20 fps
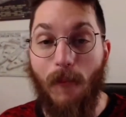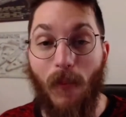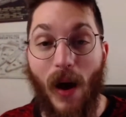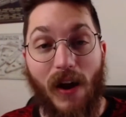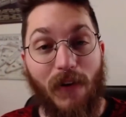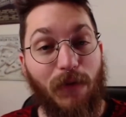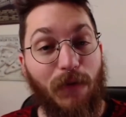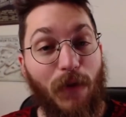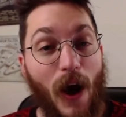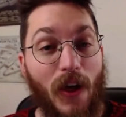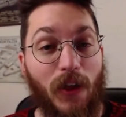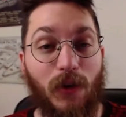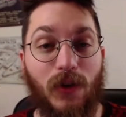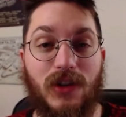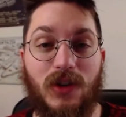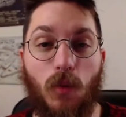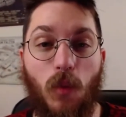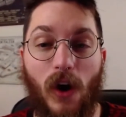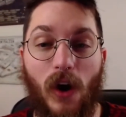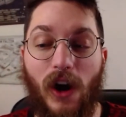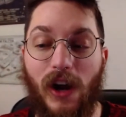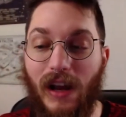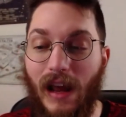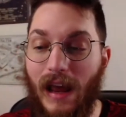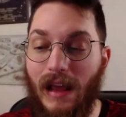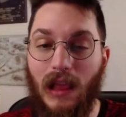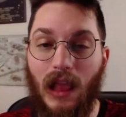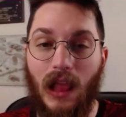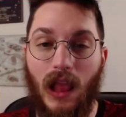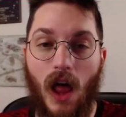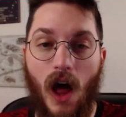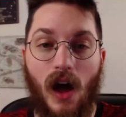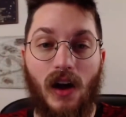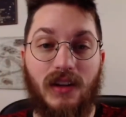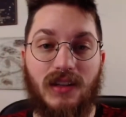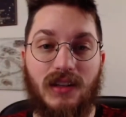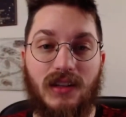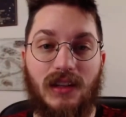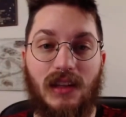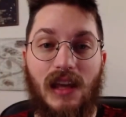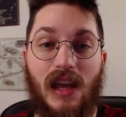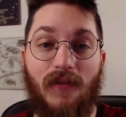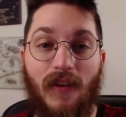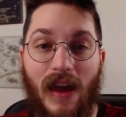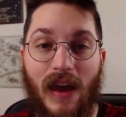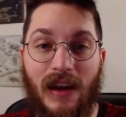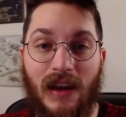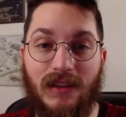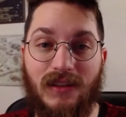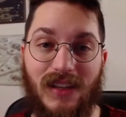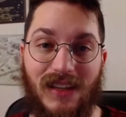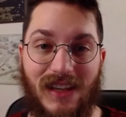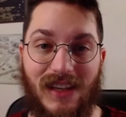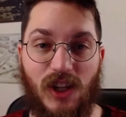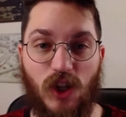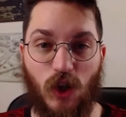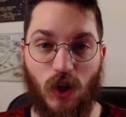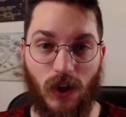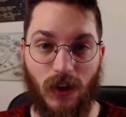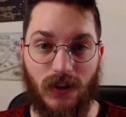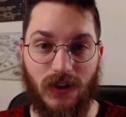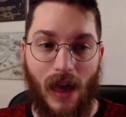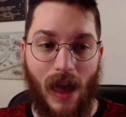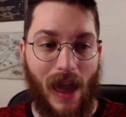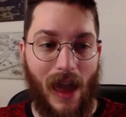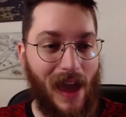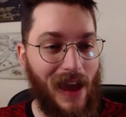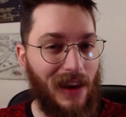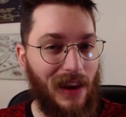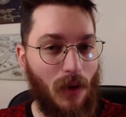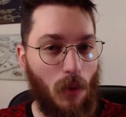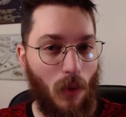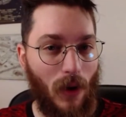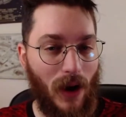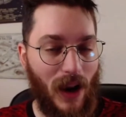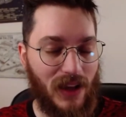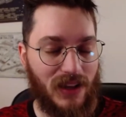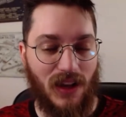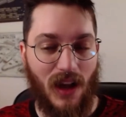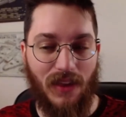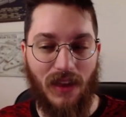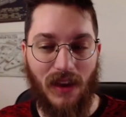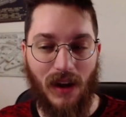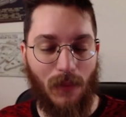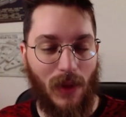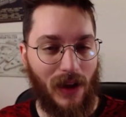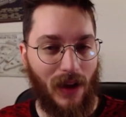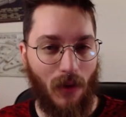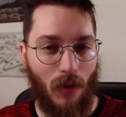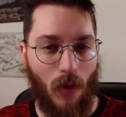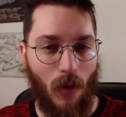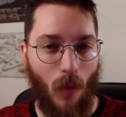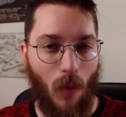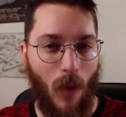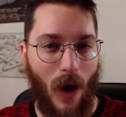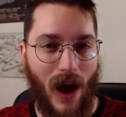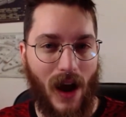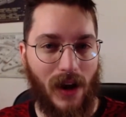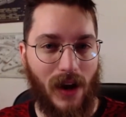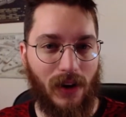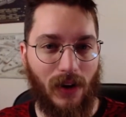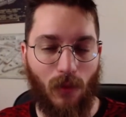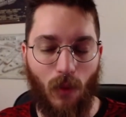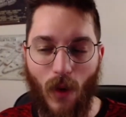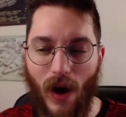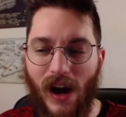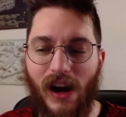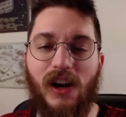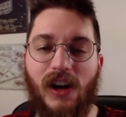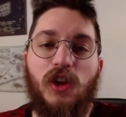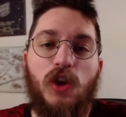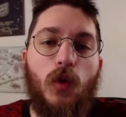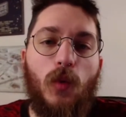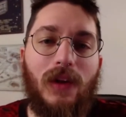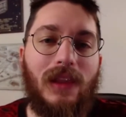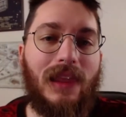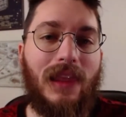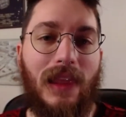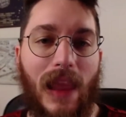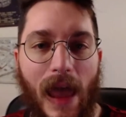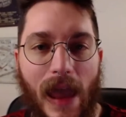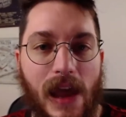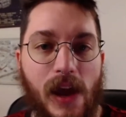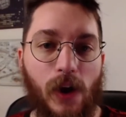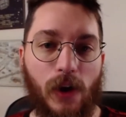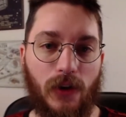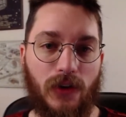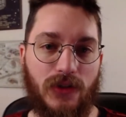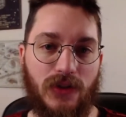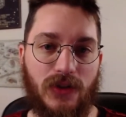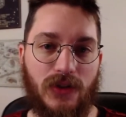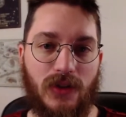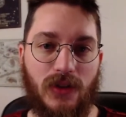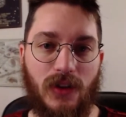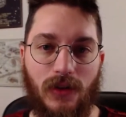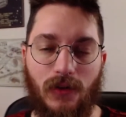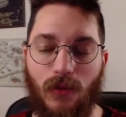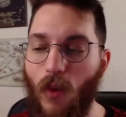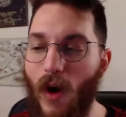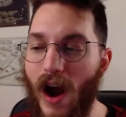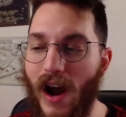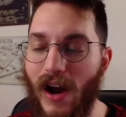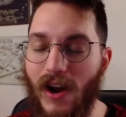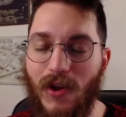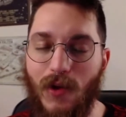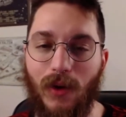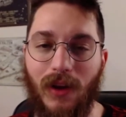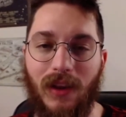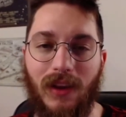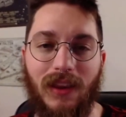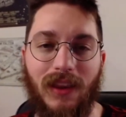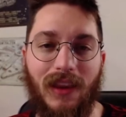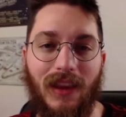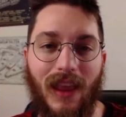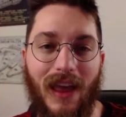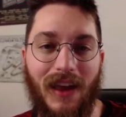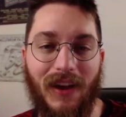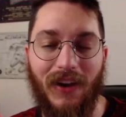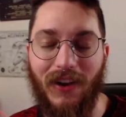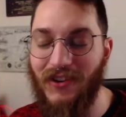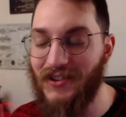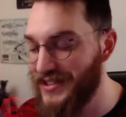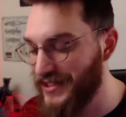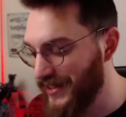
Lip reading: My father is wearing a long sleeve and a t-shirt. And when I saw that, I'm like, why are you in layers? Why are you in layers?